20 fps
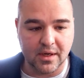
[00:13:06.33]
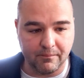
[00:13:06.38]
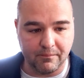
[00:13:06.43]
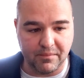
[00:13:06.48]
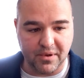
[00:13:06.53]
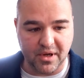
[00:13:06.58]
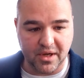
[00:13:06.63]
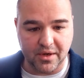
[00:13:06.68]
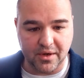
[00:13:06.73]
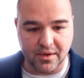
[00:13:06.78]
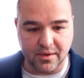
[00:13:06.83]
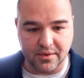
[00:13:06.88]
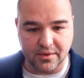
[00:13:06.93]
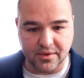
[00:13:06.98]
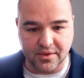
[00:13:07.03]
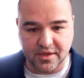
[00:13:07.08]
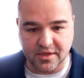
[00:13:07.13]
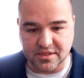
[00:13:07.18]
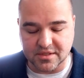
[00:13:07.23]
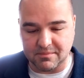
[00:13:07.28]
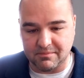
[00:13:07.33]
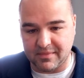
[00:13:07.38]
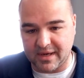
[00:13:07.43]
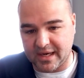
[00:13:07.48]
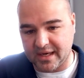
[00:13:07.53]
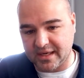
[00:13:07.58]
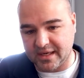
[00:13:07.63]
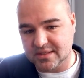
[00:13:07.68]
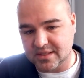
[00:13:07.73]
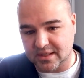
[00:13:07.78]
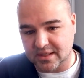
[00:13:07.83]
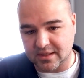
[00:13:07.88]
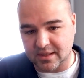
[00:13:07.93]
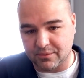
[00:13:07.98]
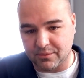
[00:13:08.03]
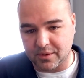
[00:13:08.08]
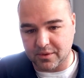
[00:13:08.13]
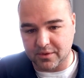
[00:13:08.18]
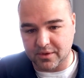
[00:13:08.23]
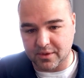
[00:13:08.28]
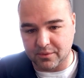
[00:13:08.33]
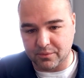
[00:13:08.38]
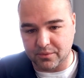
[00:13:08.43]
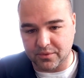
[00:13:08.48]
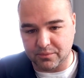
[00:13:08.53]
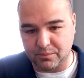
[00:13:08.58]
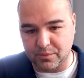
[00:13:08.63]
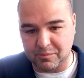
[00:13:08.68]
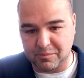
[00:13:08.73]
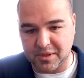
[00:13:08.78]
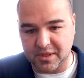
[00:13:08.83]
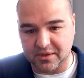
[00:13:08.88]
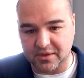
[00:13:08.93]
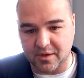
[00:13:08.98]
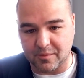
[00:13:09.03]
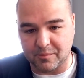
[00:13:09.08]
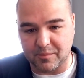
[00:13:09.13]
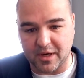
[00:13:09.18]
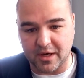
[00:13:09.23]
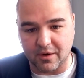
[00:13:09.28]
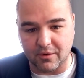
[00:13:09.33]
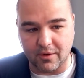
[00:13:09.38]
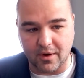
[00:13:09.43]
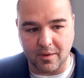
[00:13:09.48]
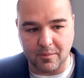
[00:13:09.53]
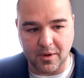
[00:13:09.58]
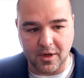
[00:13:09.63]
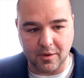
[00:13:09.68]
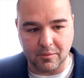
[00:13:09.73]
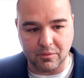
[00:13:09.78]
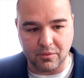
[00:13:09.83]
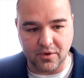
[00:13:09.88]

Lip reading: But this mindset that we picked up at Grubhub,